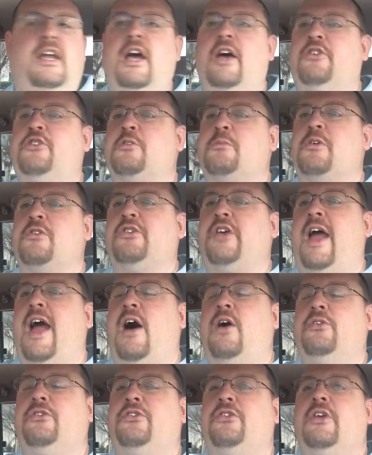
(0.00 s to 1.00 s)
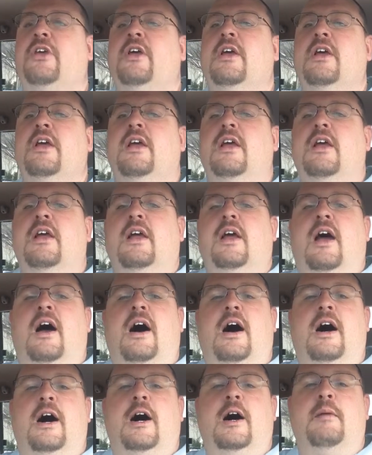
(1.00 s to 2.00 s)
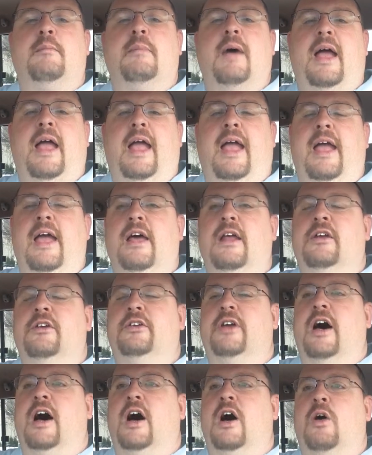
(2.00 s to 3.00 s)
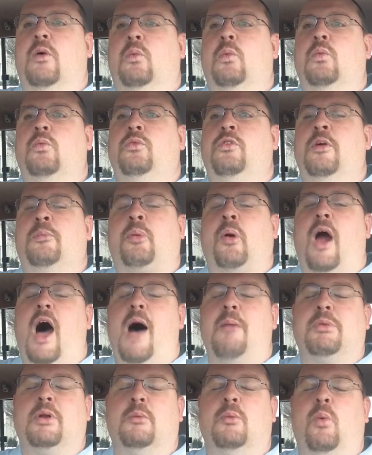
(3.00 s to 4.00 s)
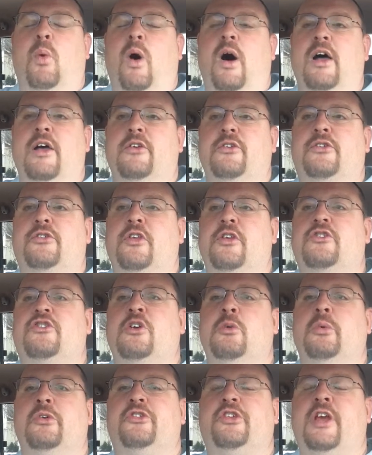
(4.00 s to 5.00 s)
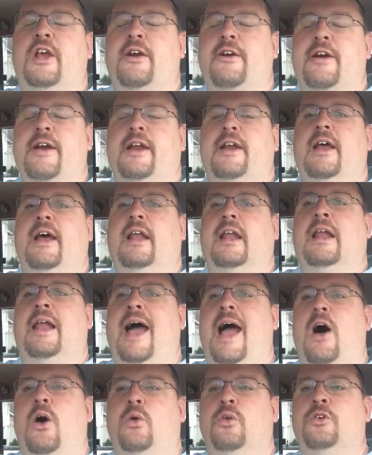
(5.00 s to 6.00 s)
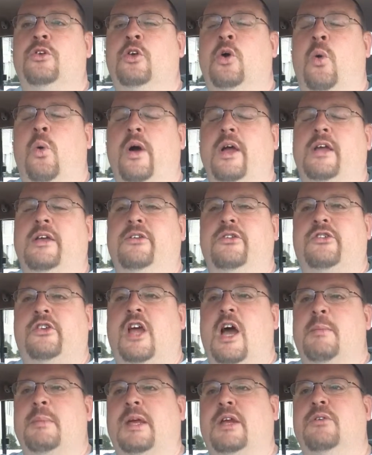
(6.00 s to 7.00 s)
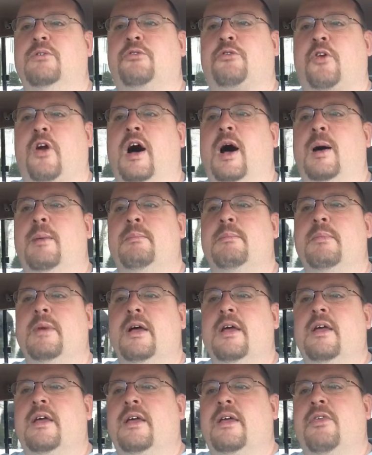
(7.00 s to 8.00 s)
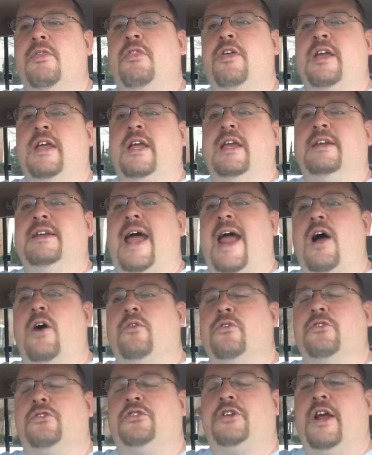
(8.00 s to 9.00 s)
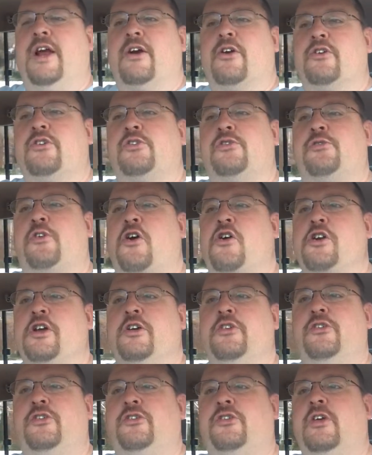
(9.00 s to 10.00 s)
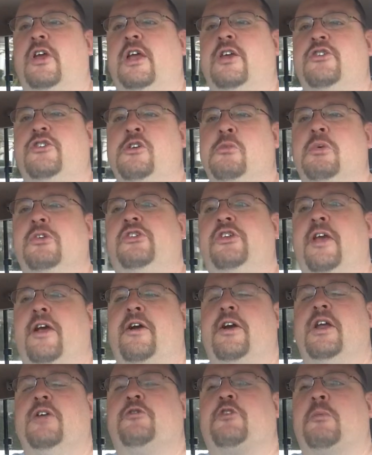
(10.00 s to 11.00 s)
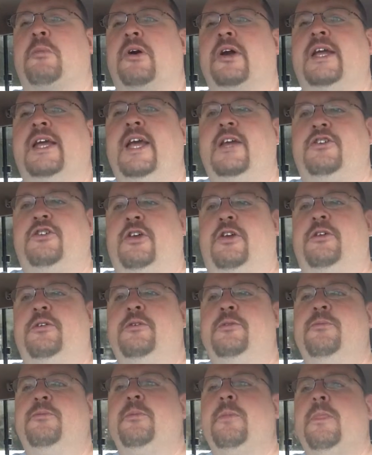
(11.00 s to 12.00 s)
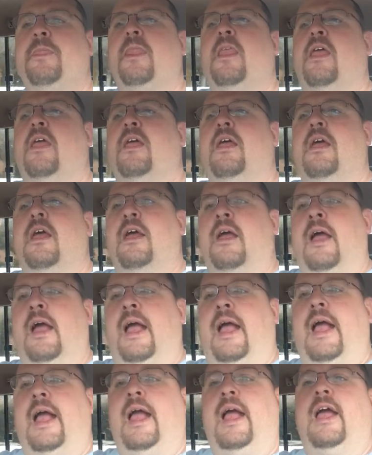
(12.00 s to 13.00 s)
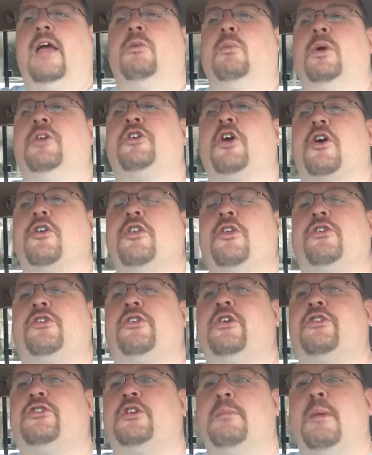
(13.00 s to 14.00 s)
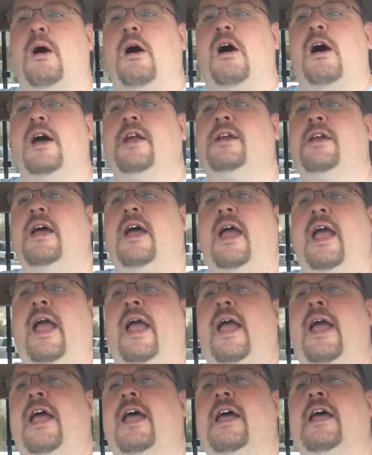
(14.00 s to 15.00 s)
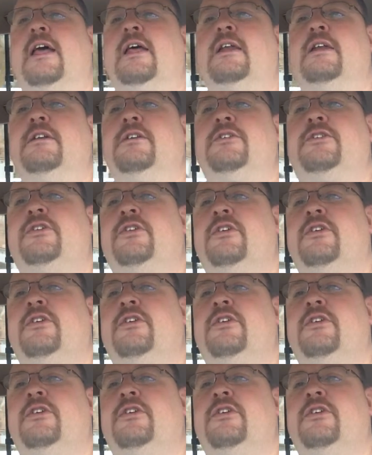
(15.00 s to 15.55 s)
customer's house, and the problem was that she was hearing a loud noise coming from the downstairs furnace, and she was hearing it from her kitchen. And we turned the system on, and